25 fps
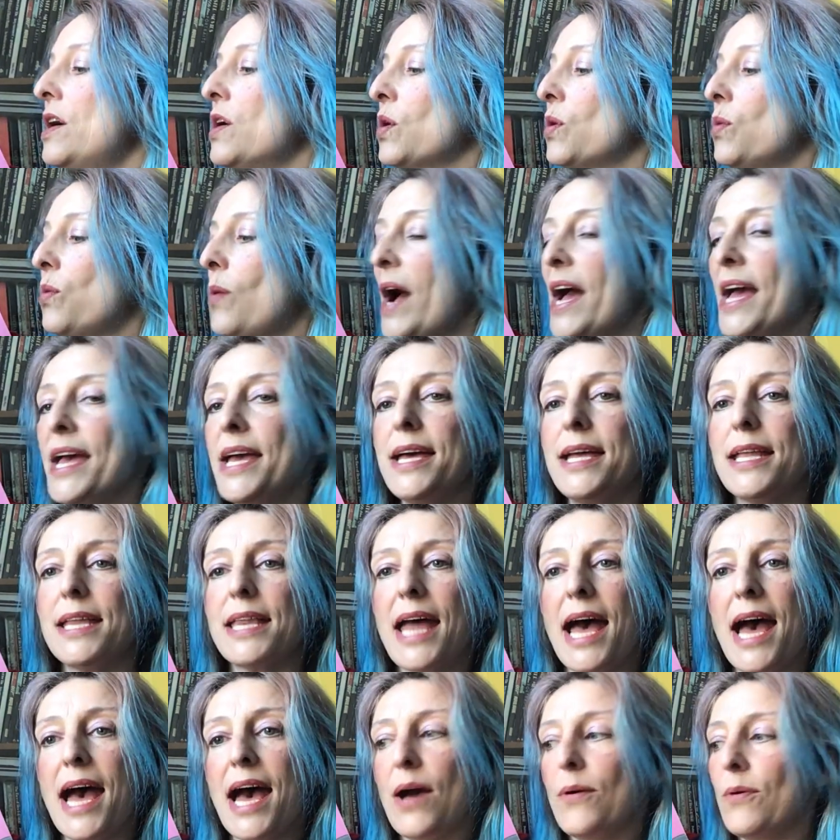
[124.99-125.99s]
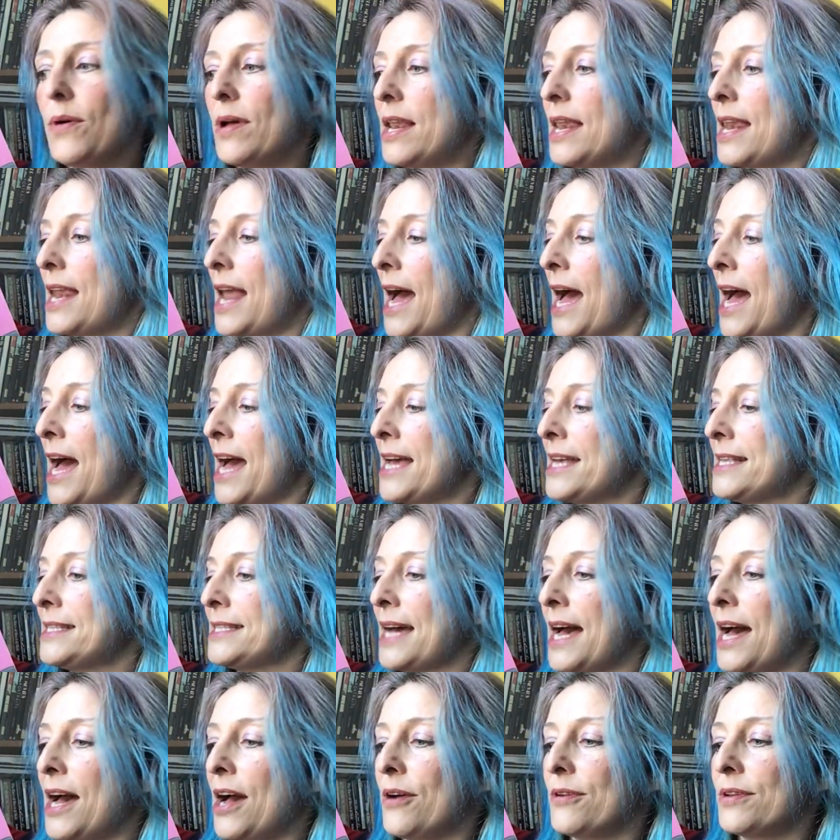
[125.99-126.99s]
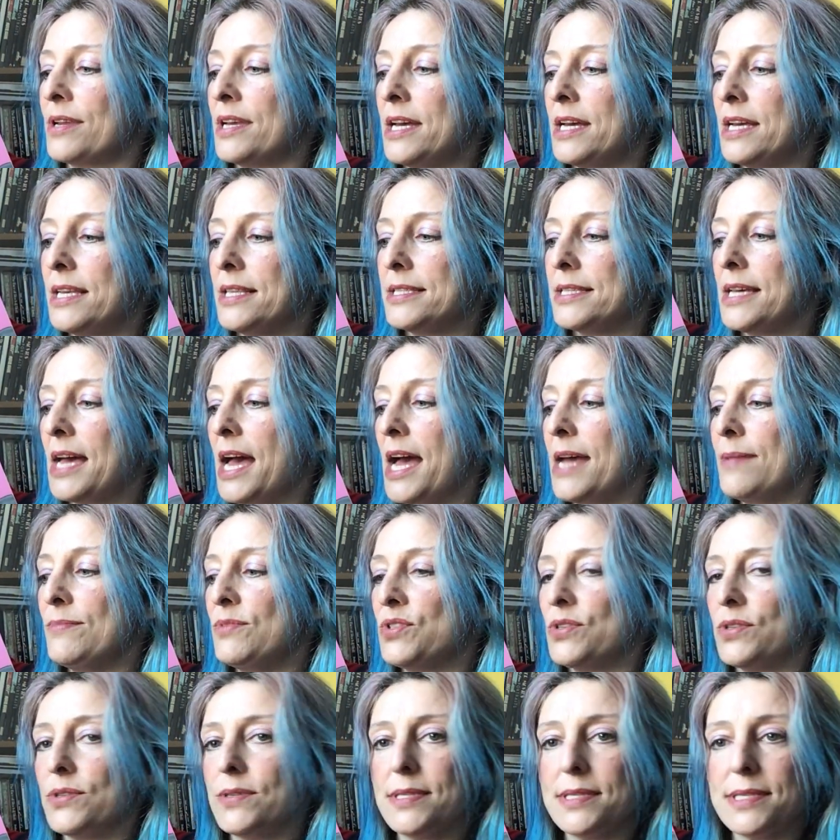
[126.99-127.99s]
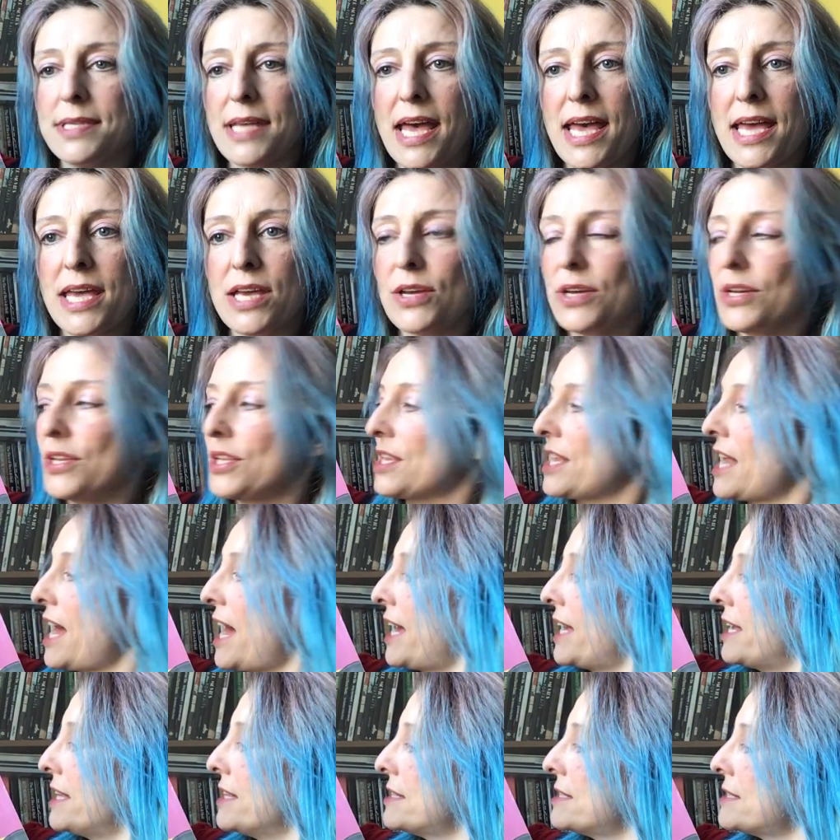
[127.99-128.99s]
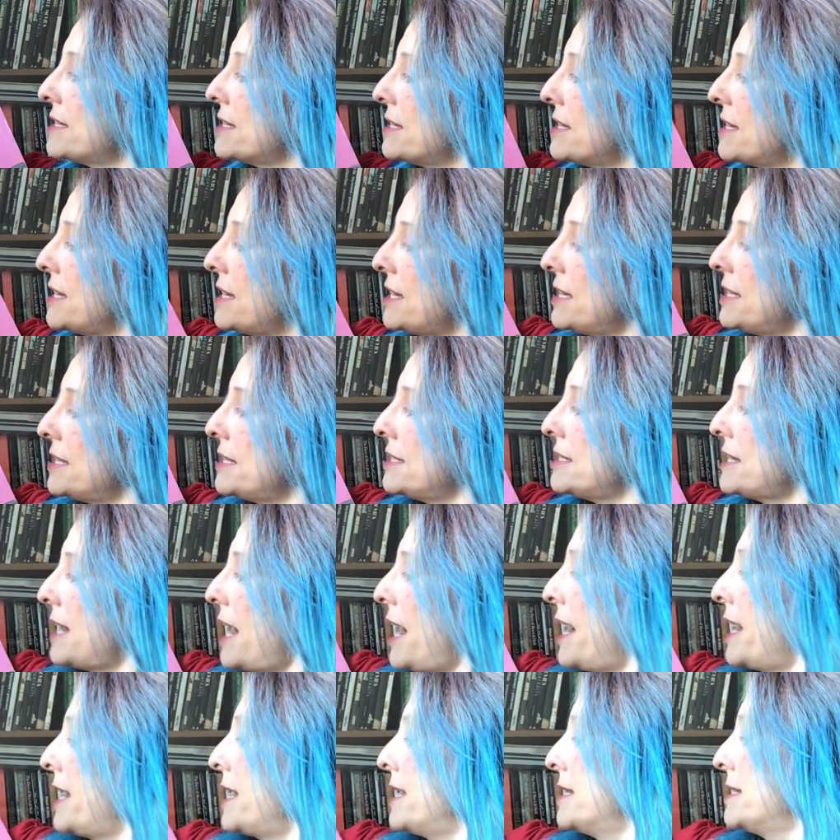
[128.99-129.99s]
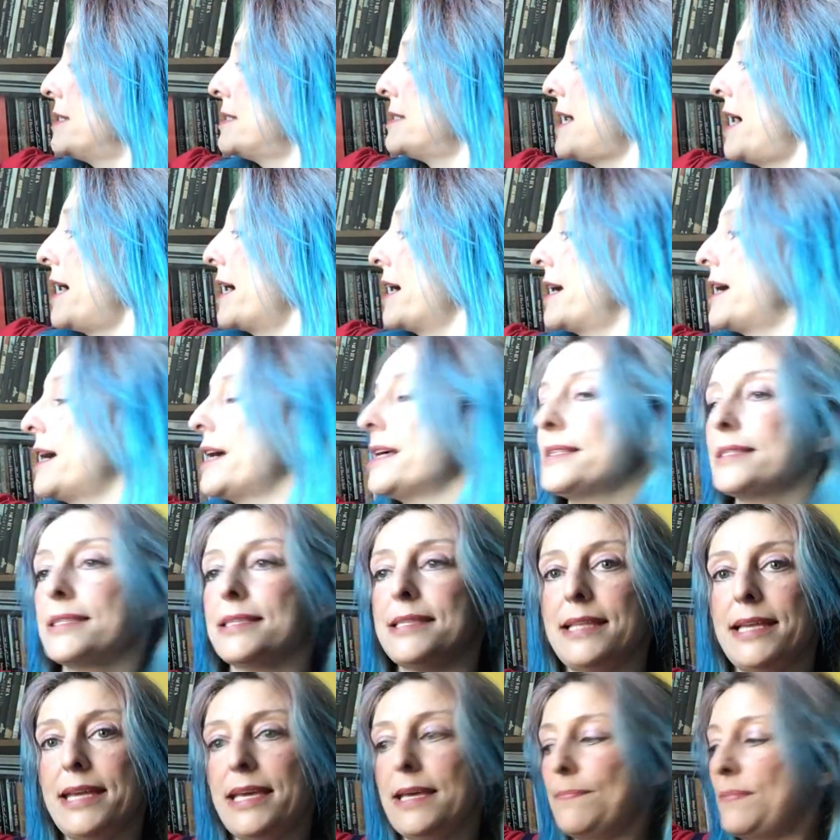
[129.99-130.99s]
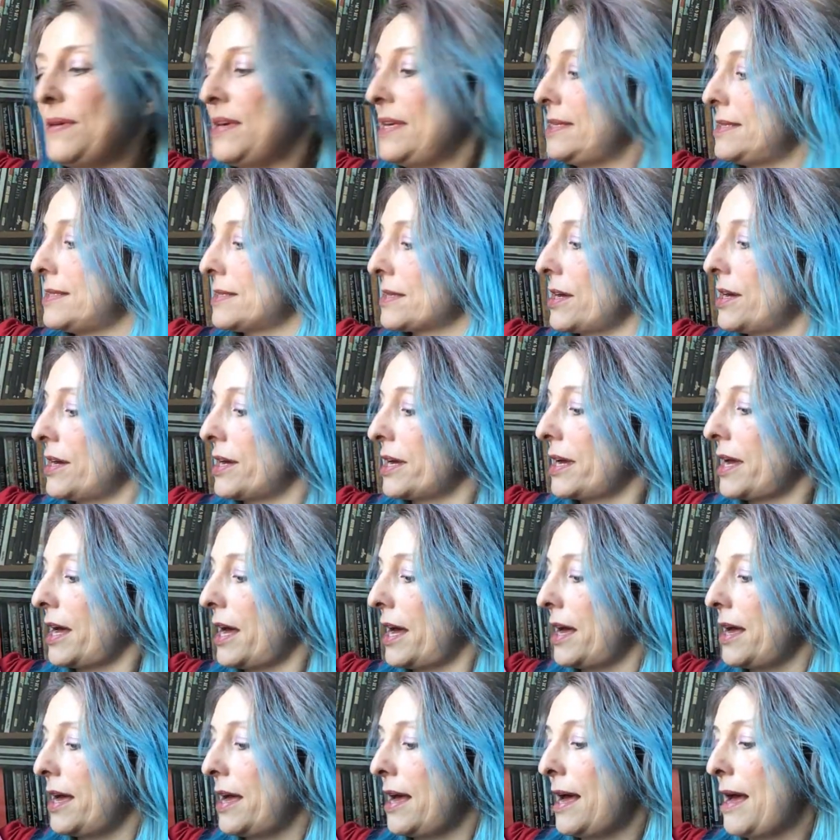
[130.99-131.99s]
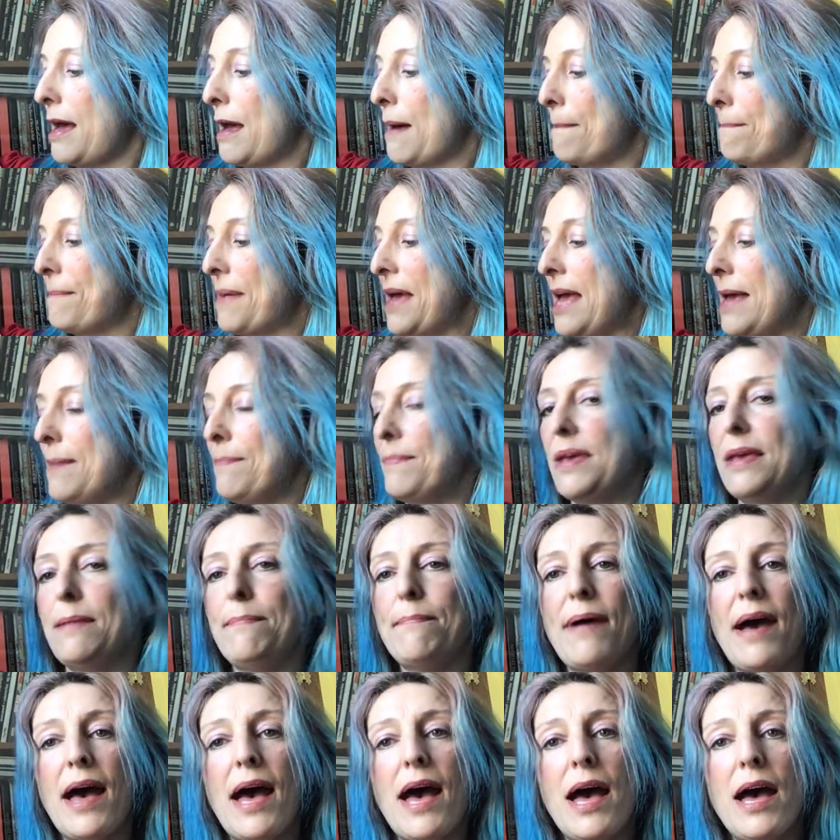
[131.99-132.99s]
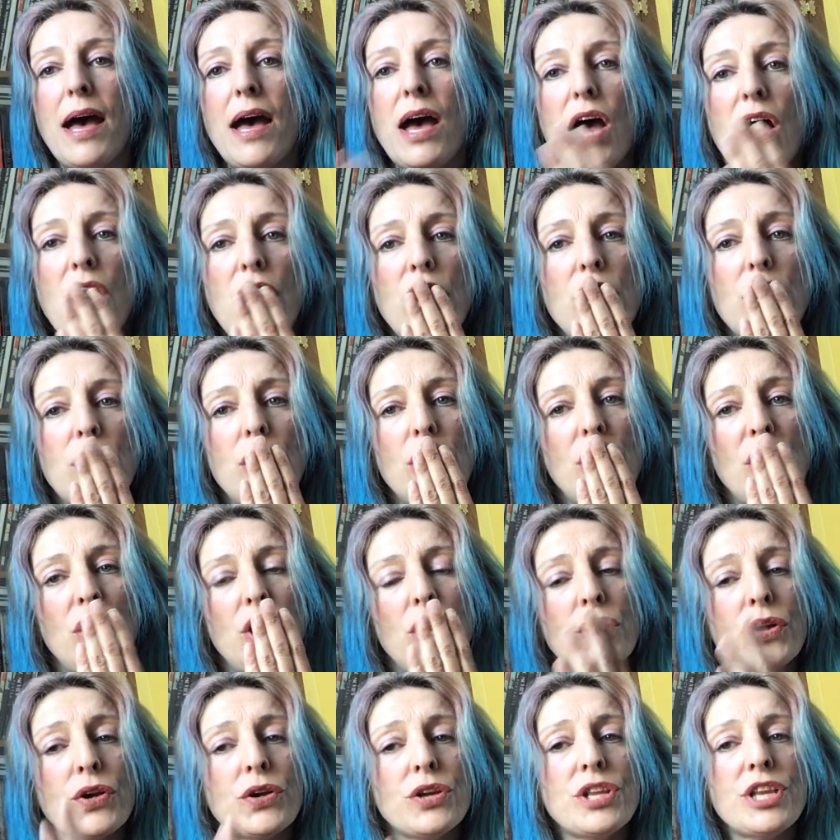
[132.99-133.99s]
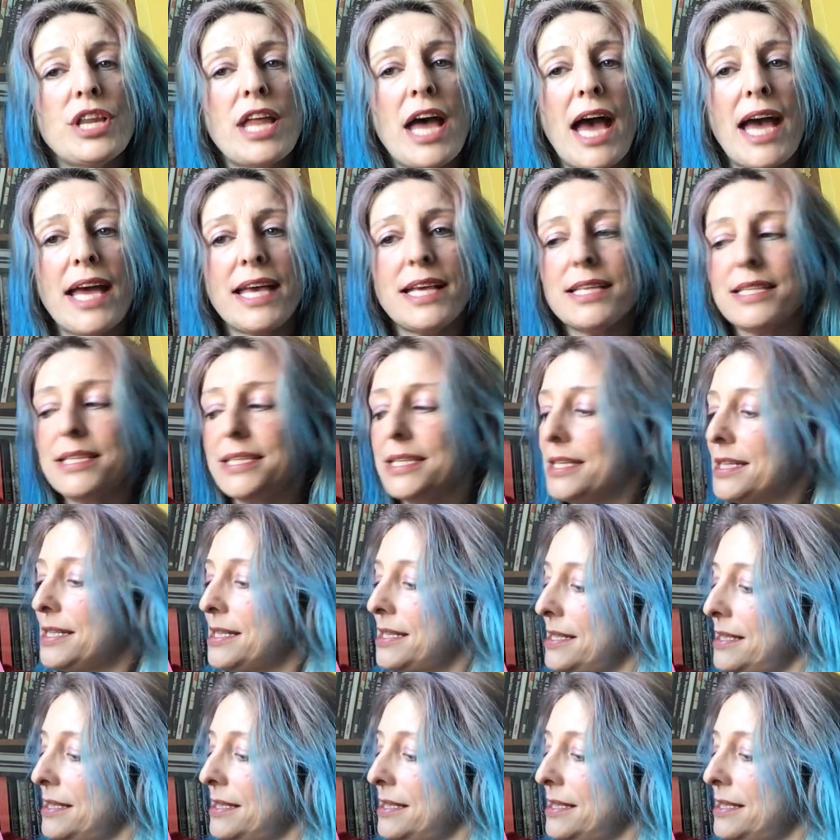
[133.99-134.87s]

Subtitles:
Quiet now, lie down, time to say good night. Tired Tanka, sleepy Skunka, baby bear, good night.